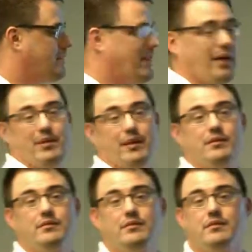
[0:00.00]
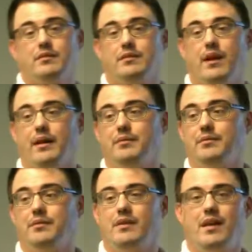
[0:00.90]
Debian, right?
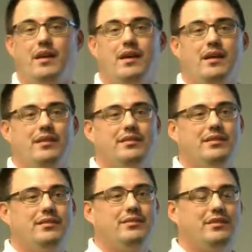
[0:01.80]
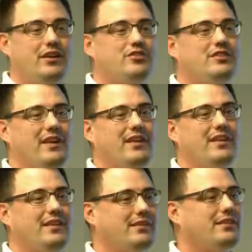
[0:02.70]
There's
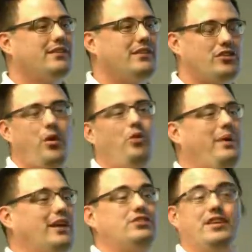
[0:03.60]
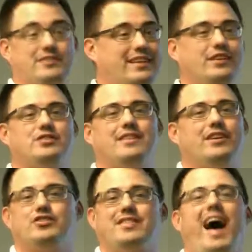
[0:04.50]
a whole bunch.
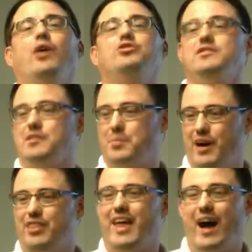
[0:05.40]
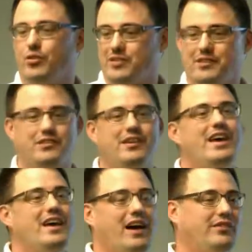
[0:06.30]
There's thousands upon thousands
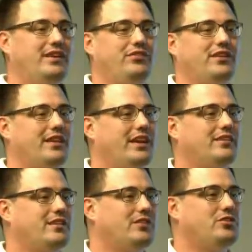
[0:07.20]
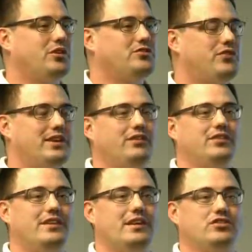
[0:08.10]
of different Linux distros for
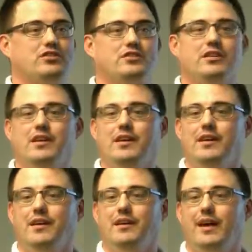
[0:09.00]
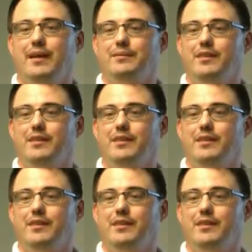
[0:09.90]
different niches, right?